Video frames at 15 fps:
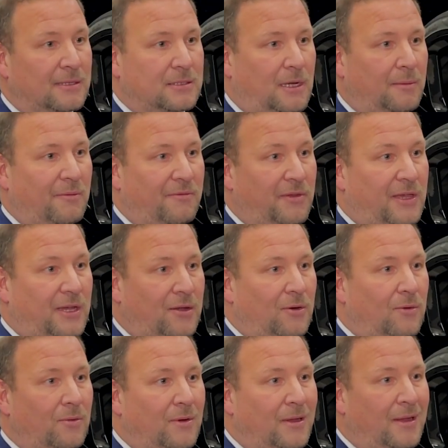type of
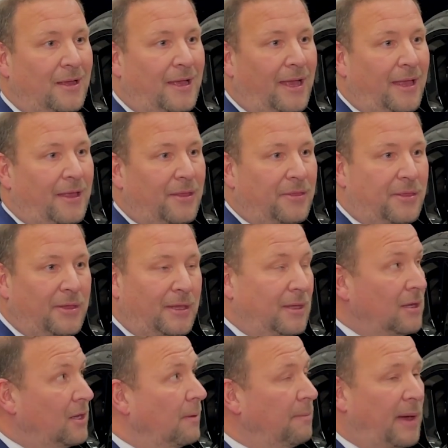vehicle, the
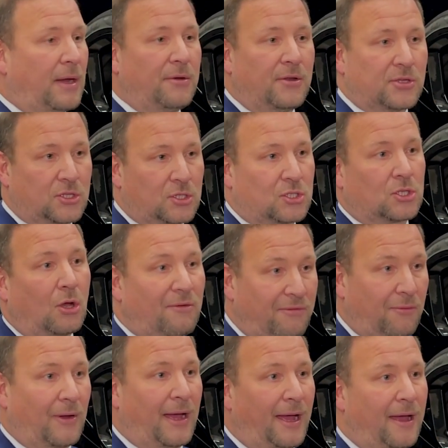components and
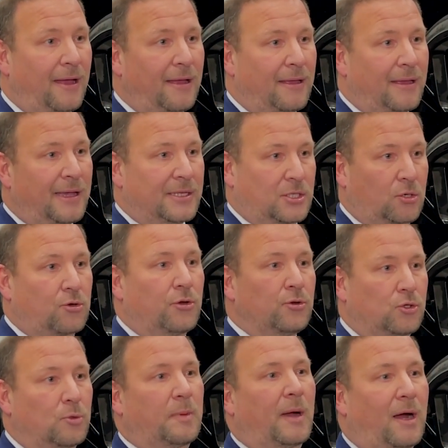software is a
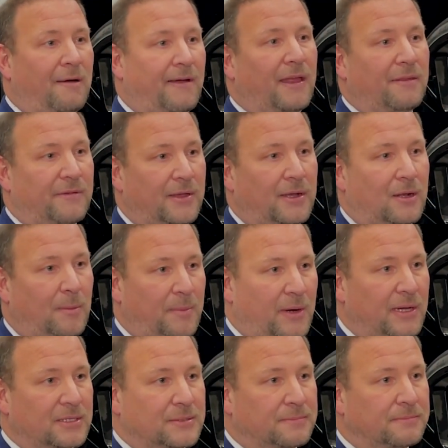crucial part of how the vehicle
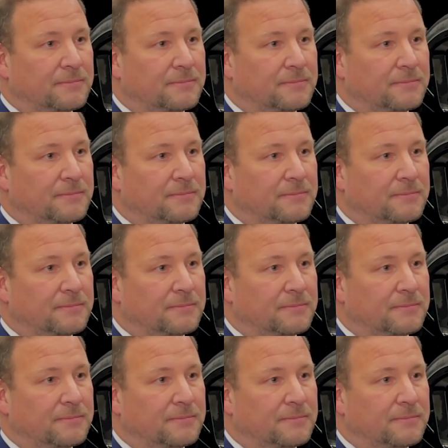operates.